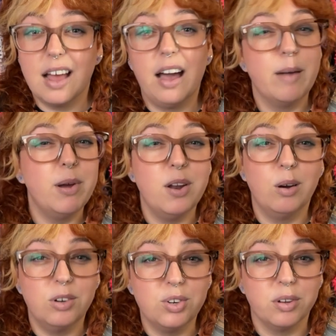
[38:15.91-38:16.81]
I'm a known
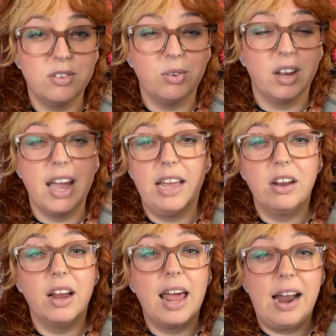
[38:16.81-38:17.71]
short story
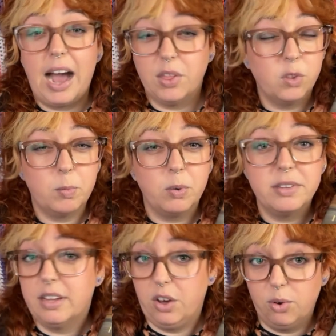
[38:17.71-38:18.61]
hater, and I thought this book
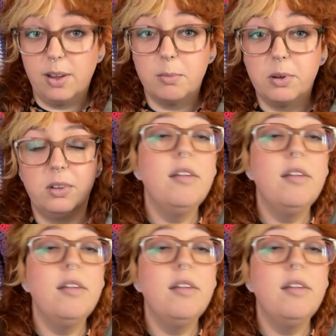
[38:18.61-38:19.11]
was incredible.